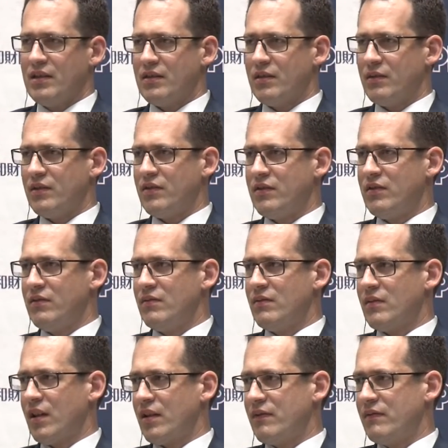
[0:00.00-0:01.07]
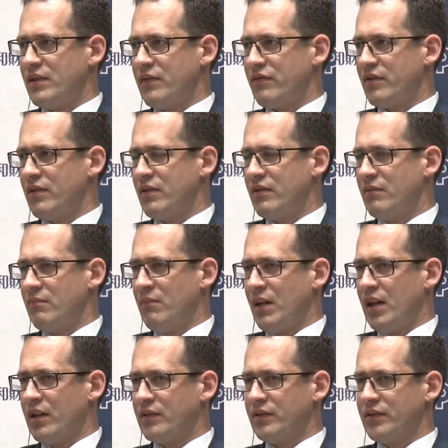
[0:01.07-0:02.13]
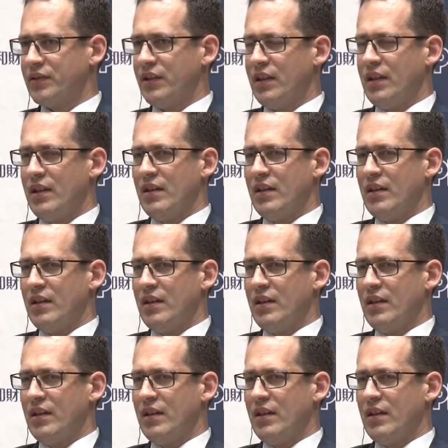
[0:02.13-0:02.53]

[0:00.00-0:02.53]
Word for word: So it's two kind of different models,